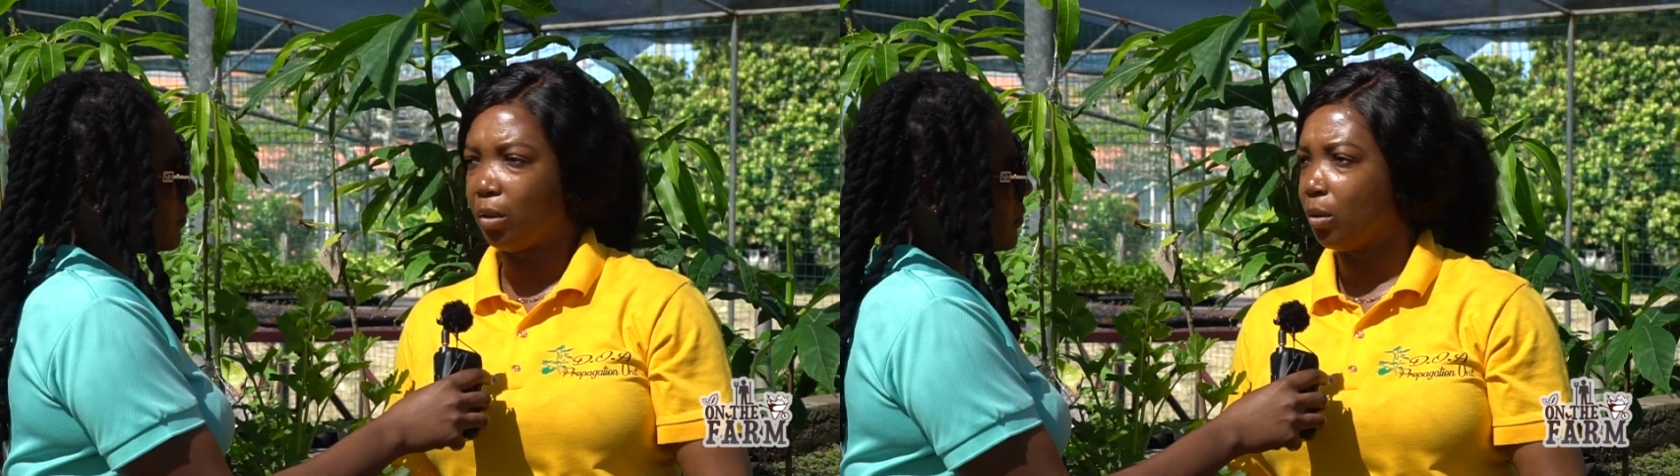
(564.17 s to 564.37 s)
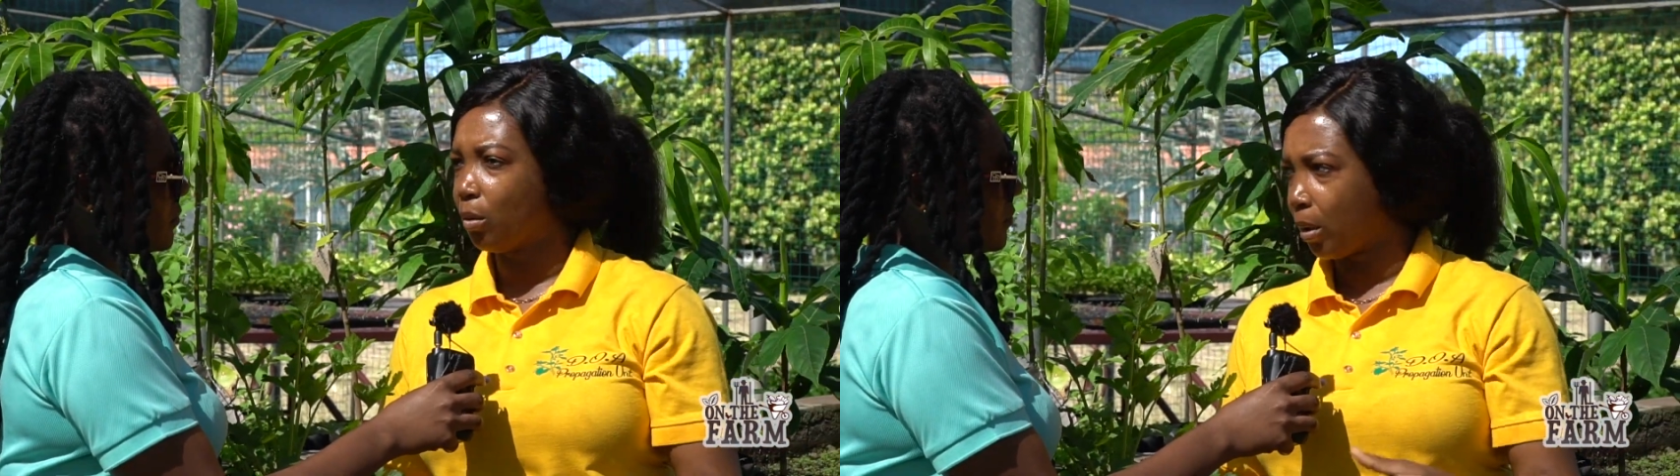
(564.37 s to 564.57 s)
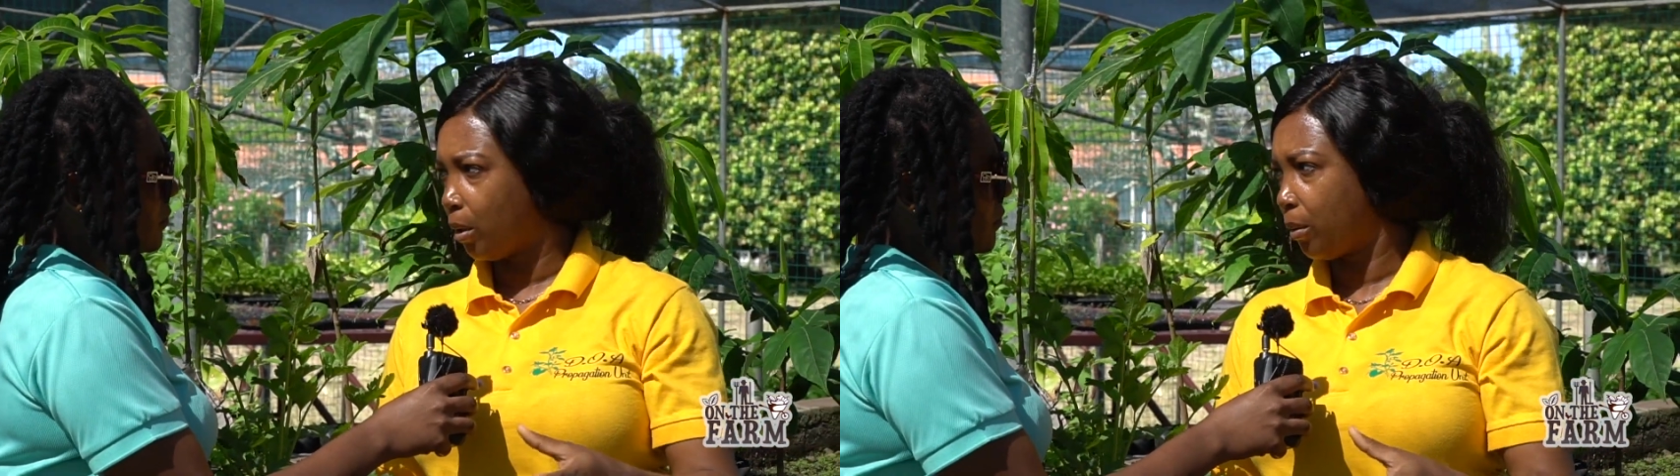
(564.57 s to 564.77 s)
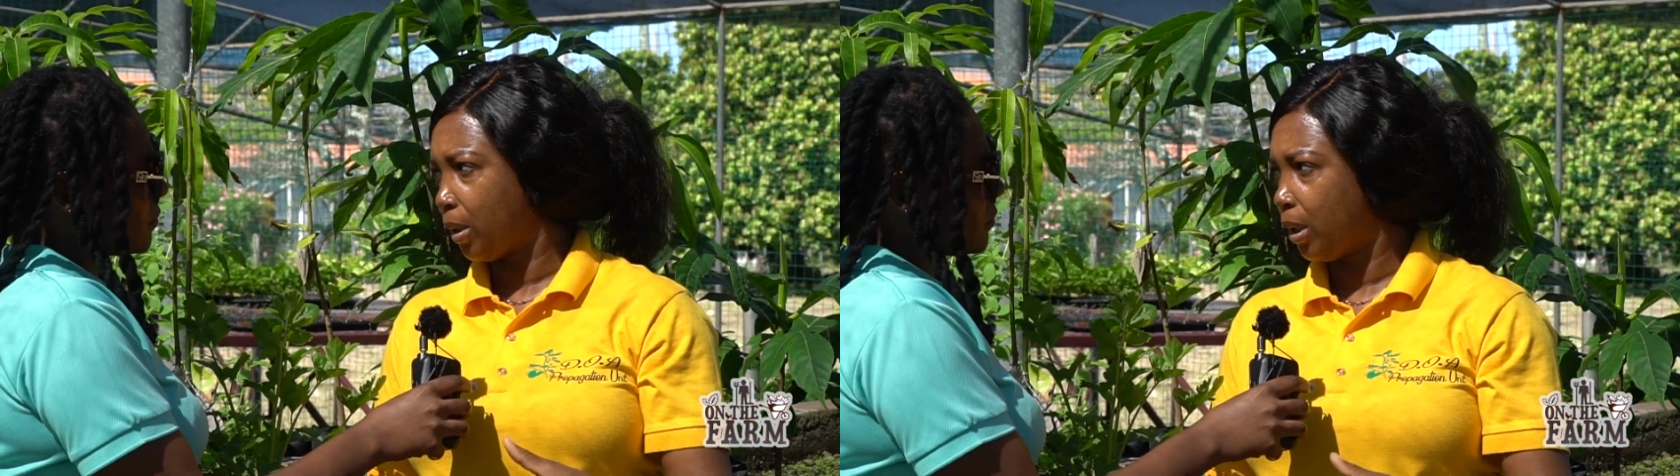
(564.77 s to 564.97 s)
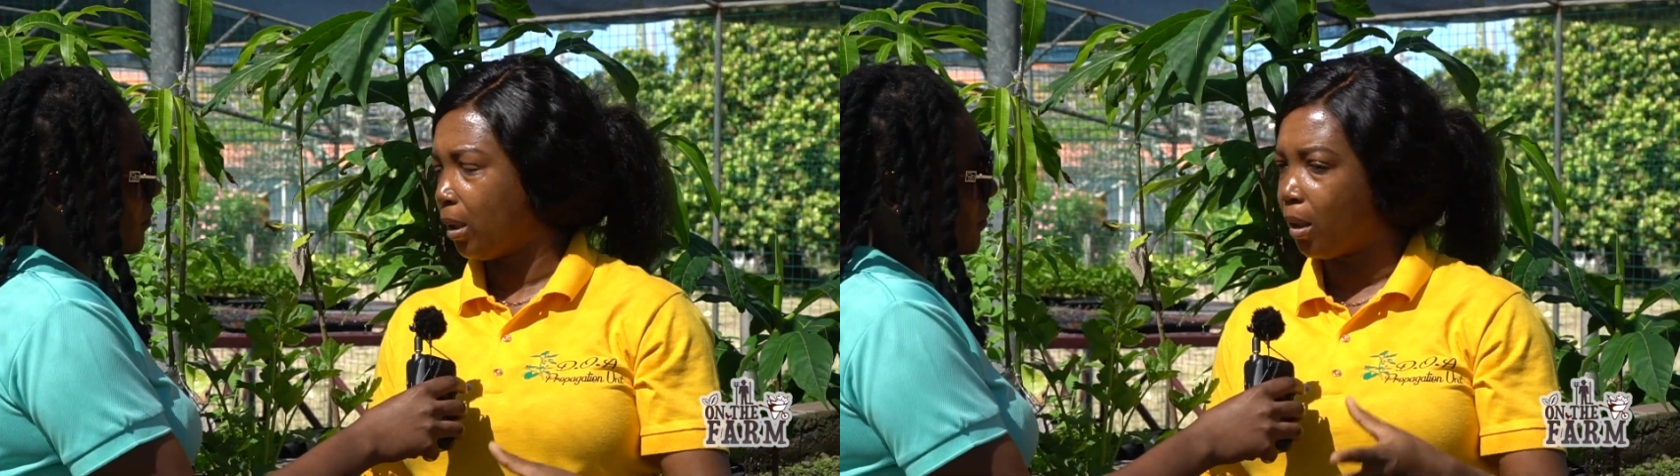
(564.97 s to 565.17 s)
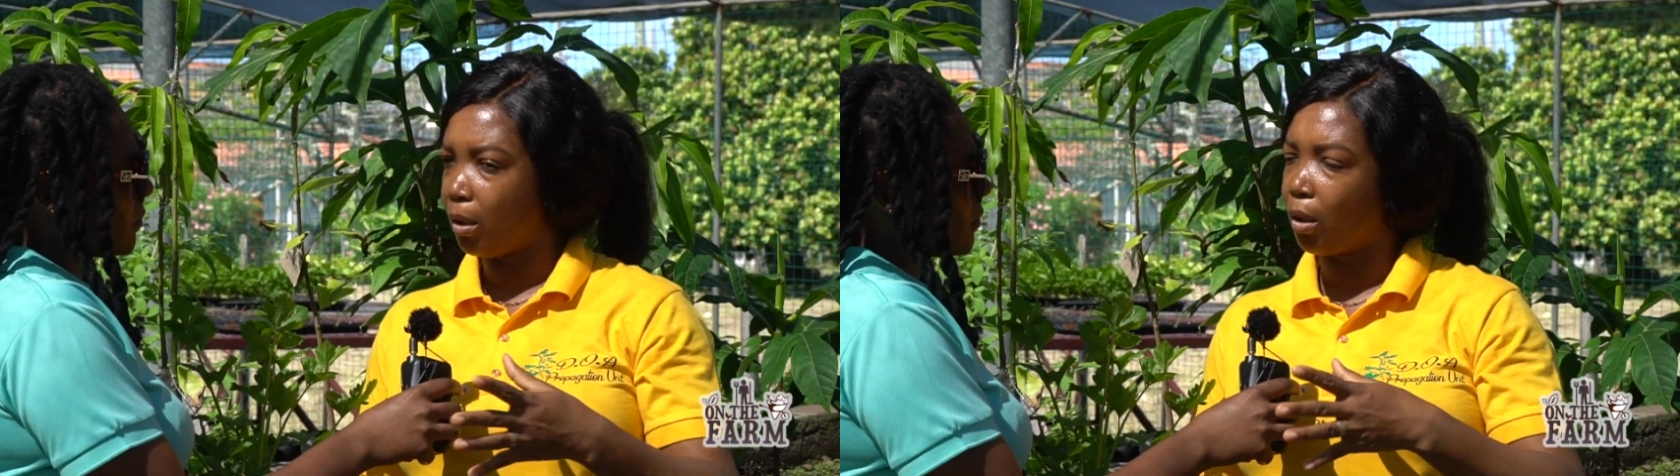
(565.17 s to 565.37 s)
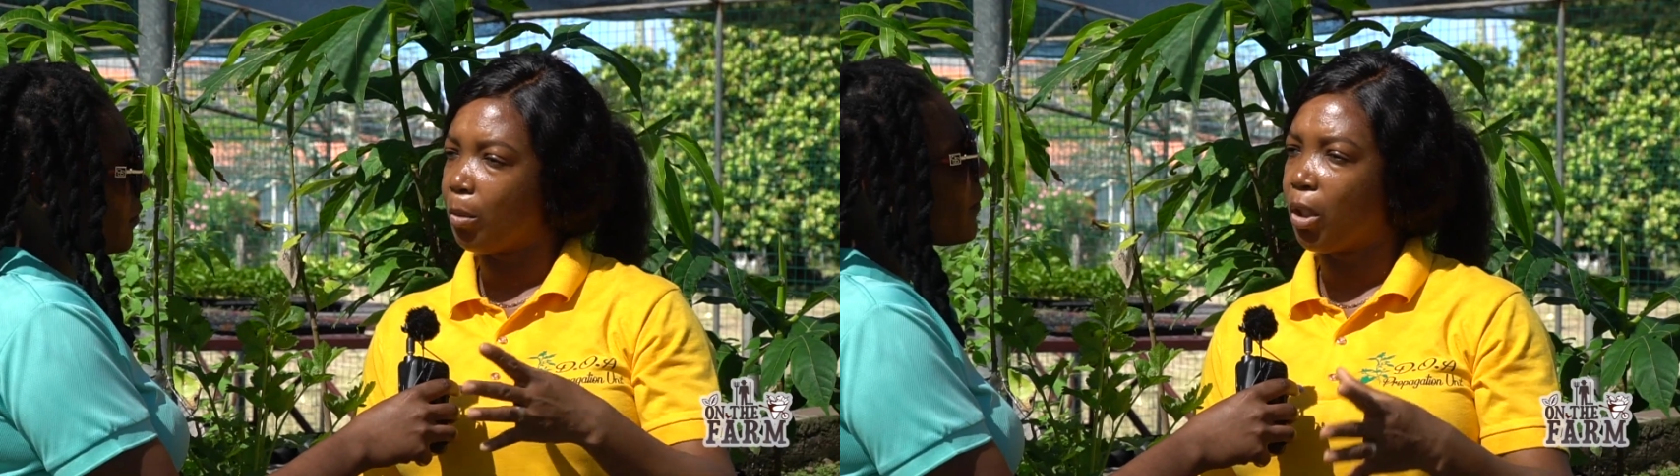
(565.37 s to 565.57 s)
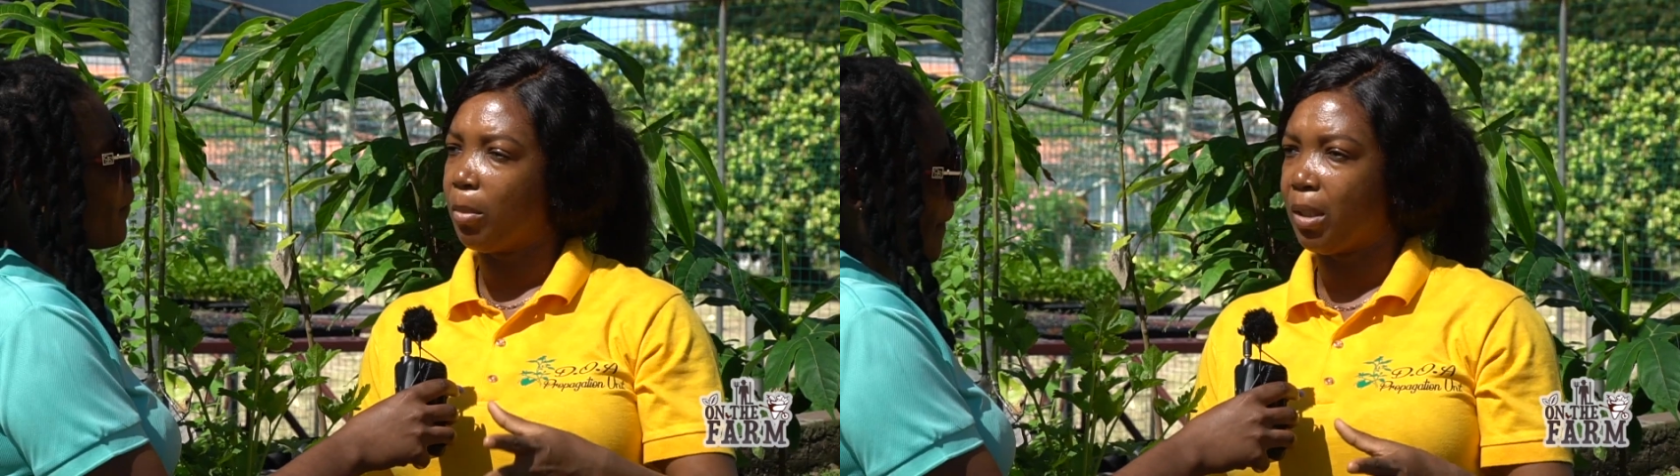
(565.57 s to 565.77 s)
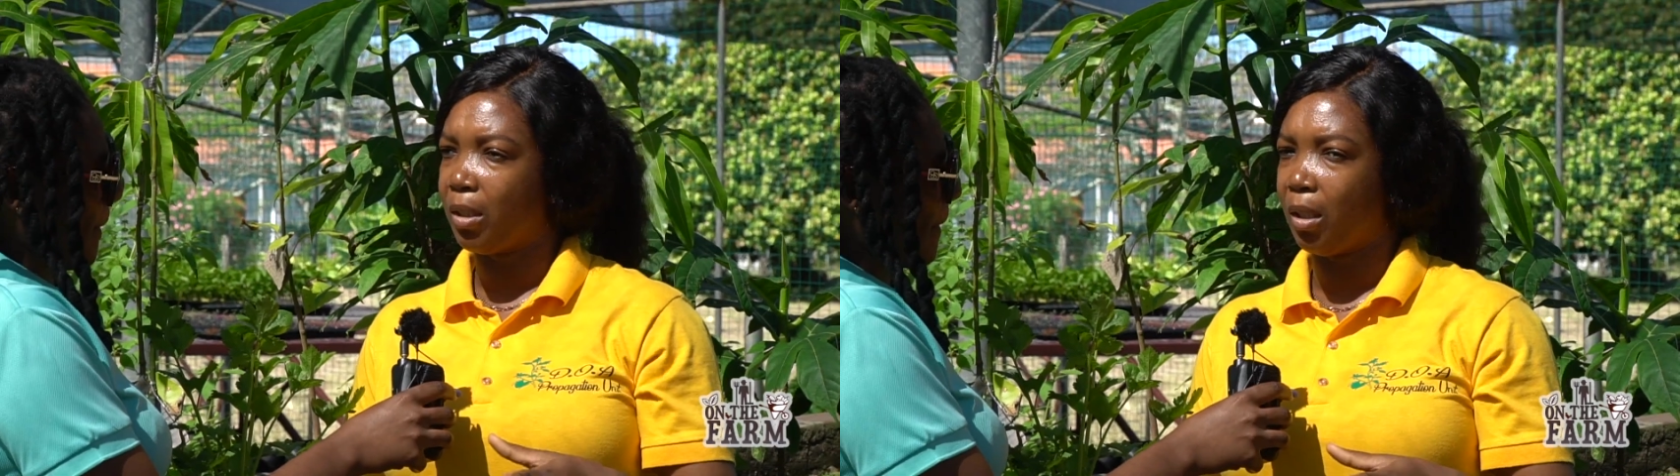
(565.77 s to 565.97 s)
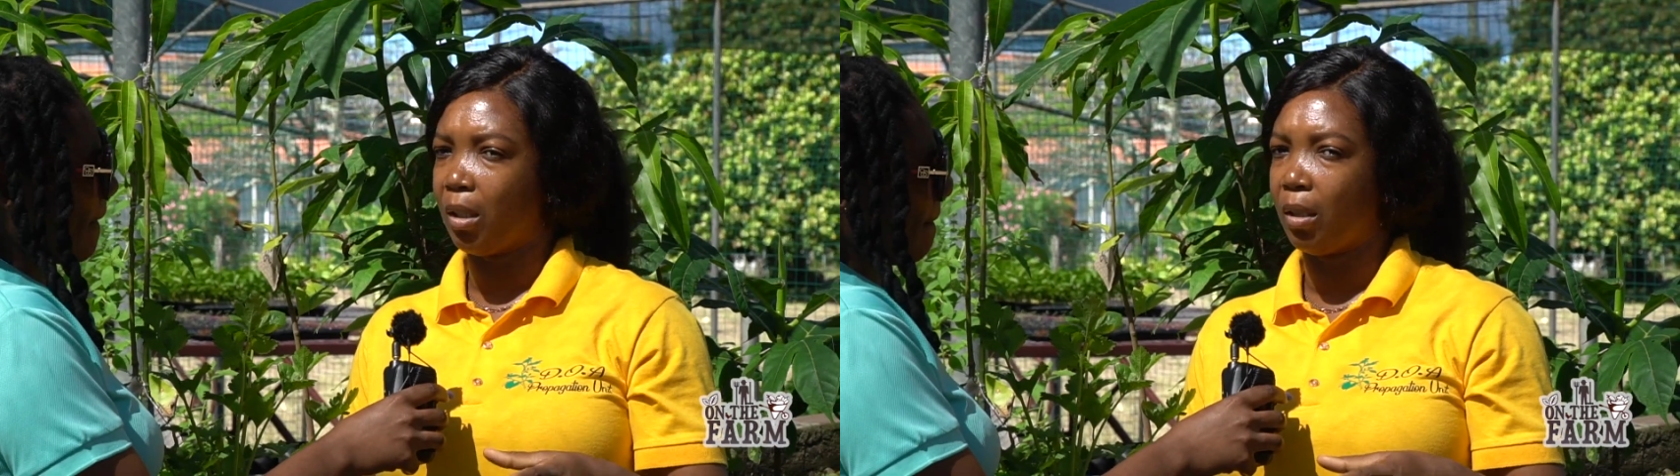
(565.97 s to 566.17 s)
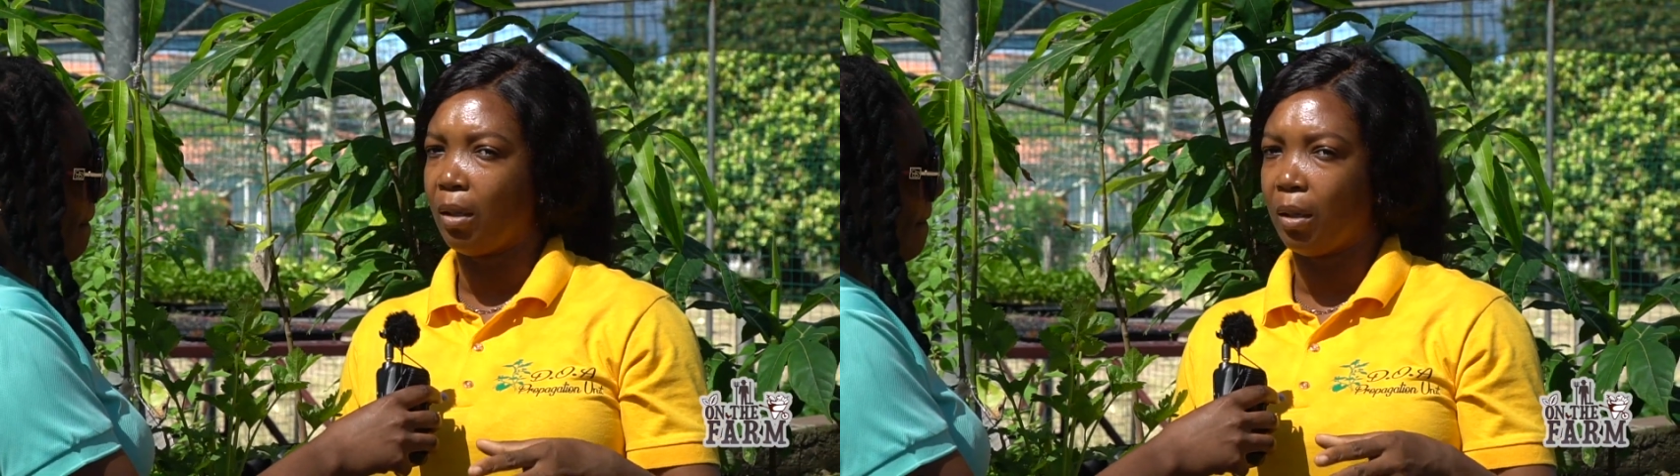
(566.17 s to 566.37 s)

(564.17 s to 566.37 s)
grow their own seedling and they normally come and say that